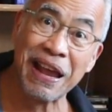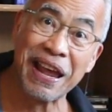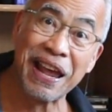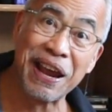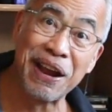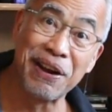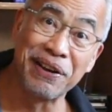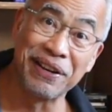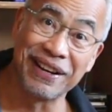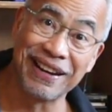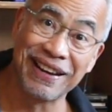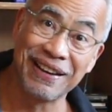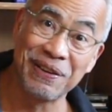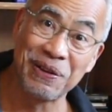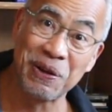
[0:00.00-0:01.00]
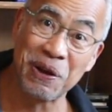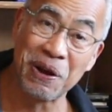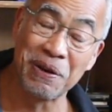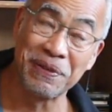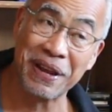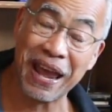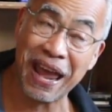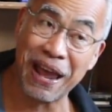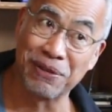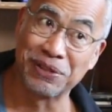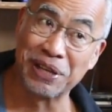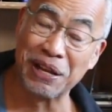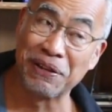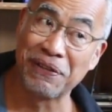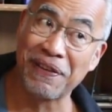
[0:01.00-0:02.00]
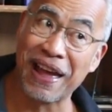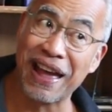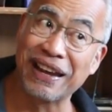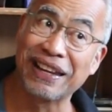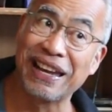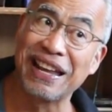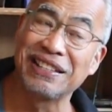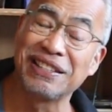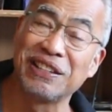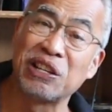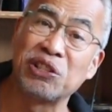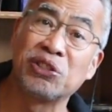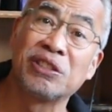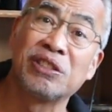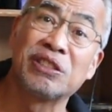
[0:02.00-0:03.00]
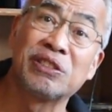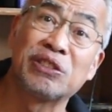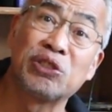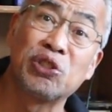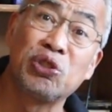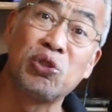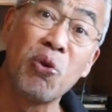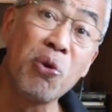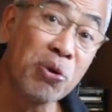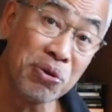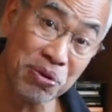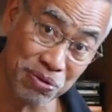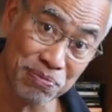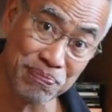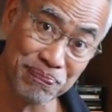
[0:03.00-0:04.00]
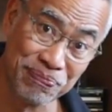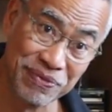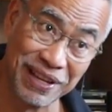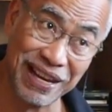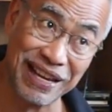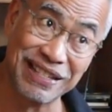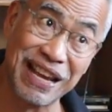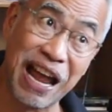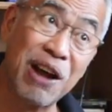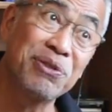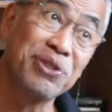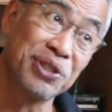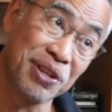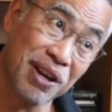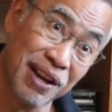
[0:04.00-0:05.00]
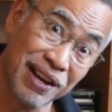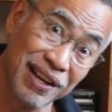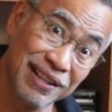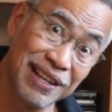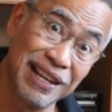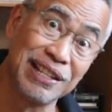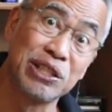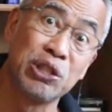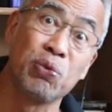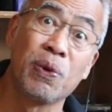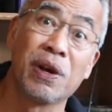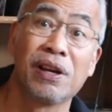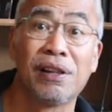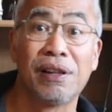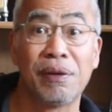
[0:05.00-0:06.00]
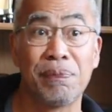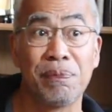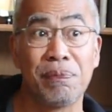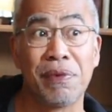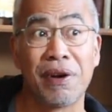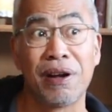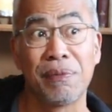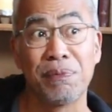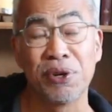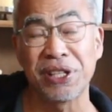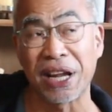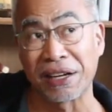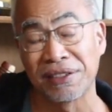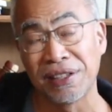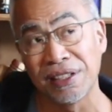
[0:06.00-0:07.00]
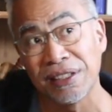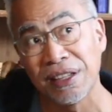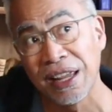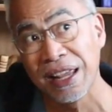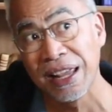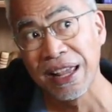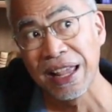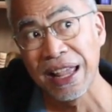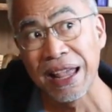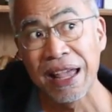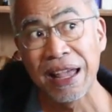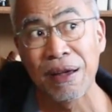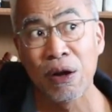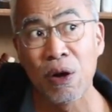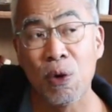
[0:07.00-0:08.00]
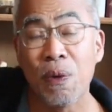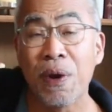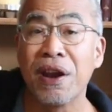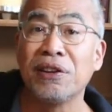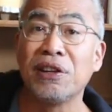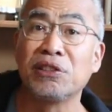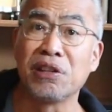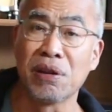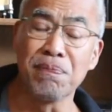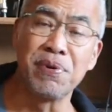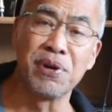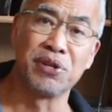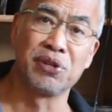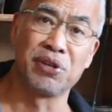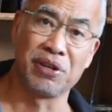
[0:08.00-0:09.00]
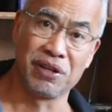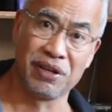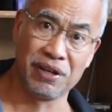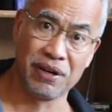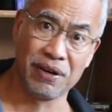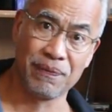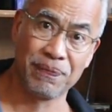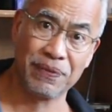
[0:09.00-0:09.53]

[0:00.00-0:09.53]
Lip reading: area of the house. In fact, it's in the storeroom. It's outside. It's well protected, where the temperature